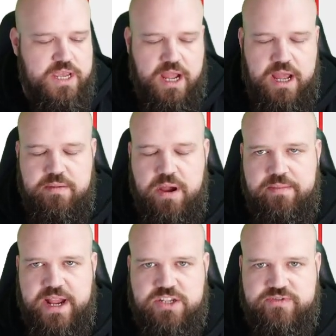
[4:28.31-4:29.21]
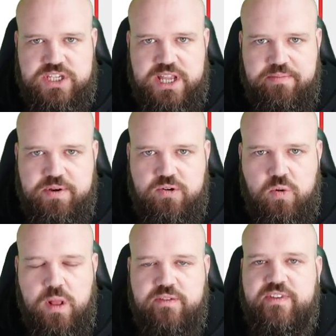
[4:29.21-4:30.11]
a Max Verstappen
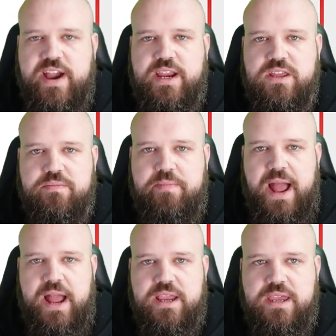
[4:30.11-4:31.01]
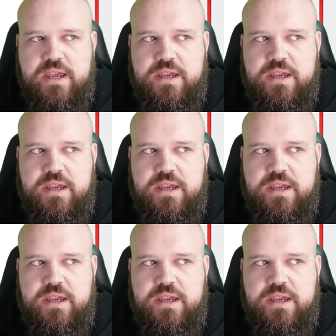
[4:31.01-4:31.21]
qualifying at the back,